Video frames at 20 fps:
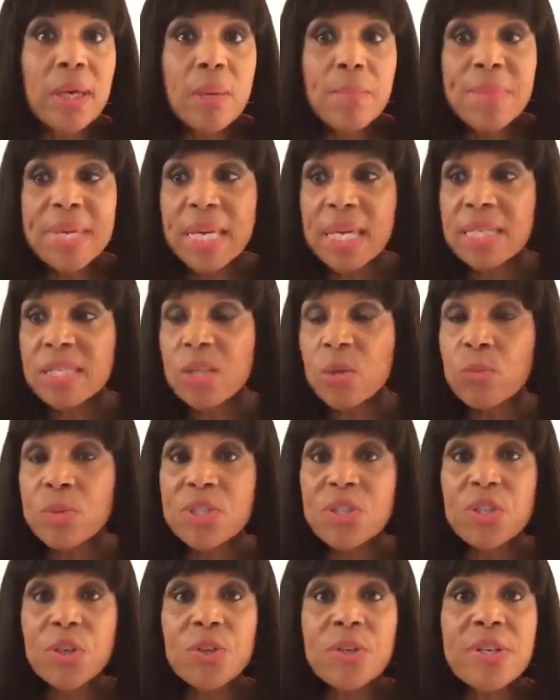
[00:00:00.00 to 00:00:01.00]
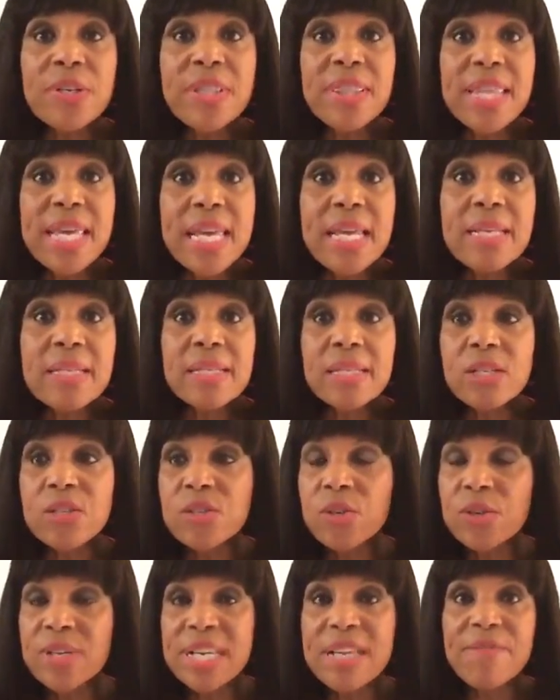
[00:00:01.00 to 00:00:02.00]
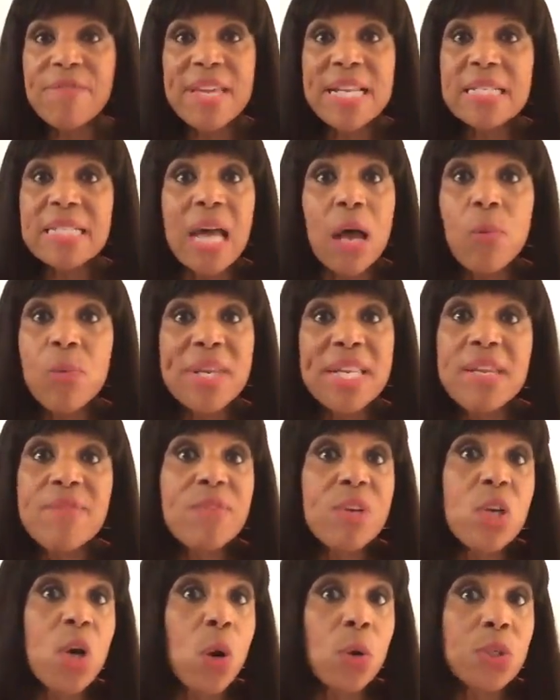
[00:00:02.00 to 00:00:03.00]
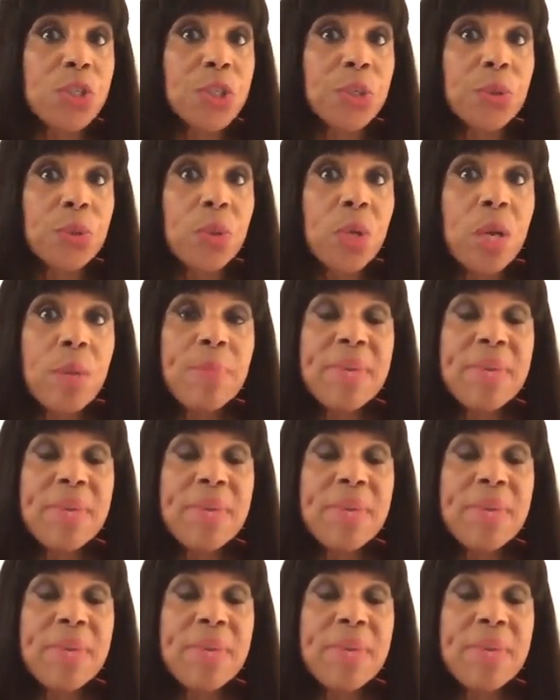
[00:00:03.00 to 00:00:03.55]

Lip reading: because there were certain things and certain events I wouldn't even go to